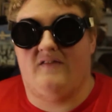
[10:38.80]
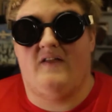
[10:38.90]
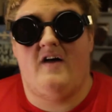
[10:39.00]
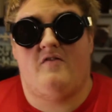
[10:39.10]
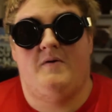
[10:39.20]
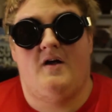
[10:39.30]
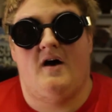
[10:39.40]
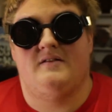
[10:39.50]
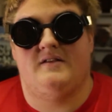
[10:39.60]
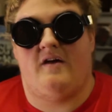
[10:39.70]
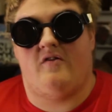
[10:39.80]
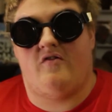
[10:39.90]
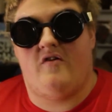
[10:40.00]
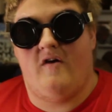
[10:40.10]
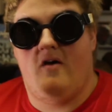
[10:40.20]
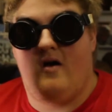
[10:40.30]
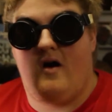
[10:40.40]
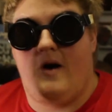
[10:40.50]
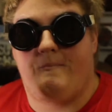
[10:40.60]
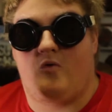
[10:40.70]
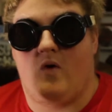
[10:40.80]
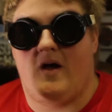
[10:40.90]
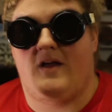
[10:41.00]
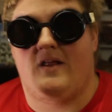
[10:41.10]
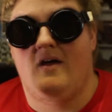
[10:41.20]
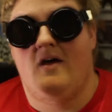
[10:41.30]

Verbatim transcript: and last but not least, Upgrade.